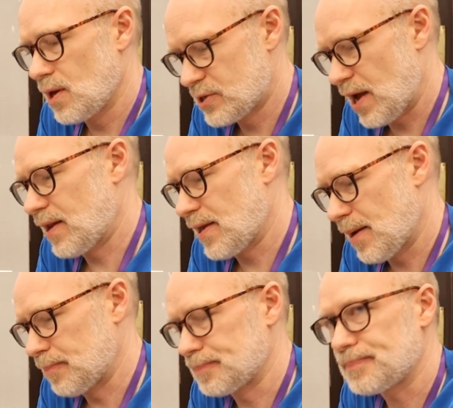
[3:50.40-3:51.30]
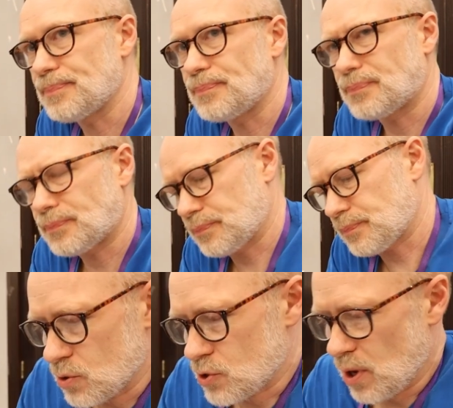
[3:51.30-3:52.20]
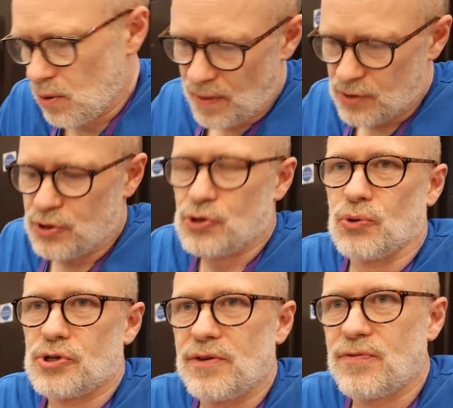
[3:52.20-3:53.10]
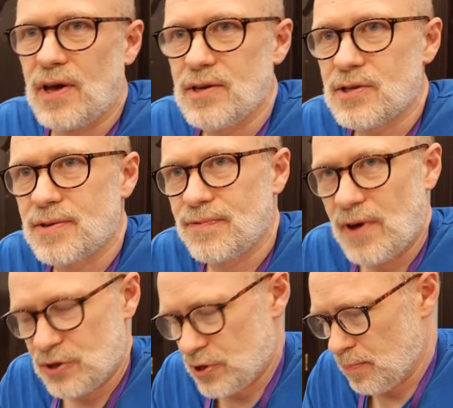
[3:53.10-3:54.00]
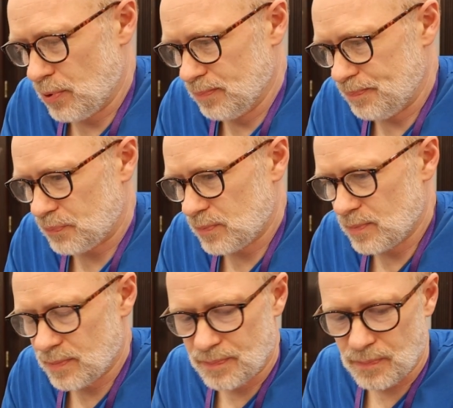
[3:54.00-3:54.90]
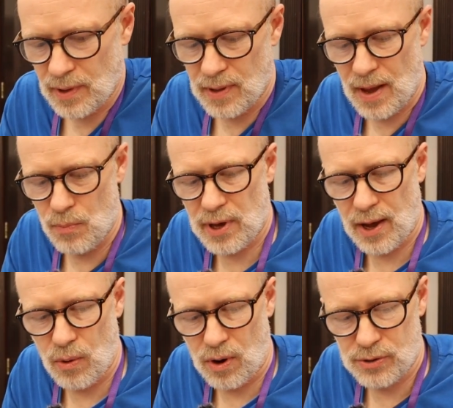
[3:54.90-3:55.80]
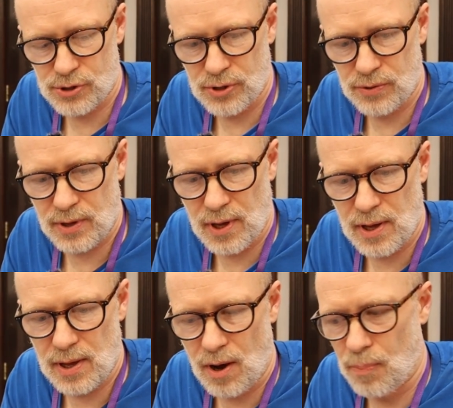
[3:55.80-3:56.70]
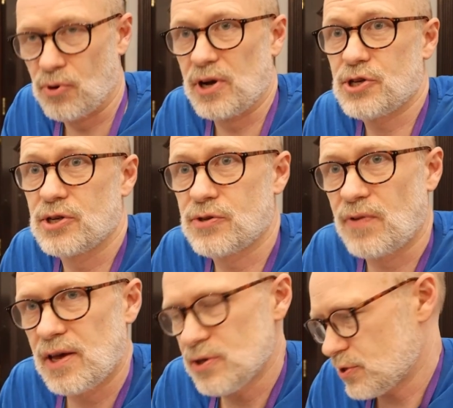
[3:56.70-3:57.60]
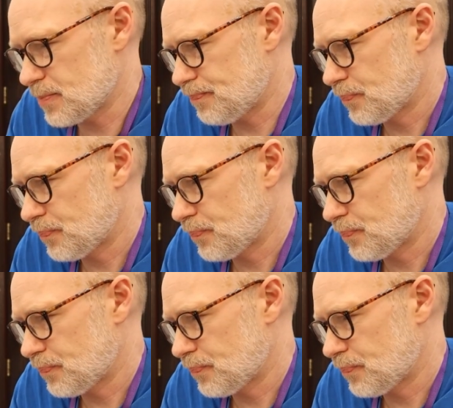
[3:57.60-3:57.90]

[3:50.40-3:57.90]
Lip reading: Exactly, yeah. So that's the sortie phase, fairly simple. Then we go on to the operations phase.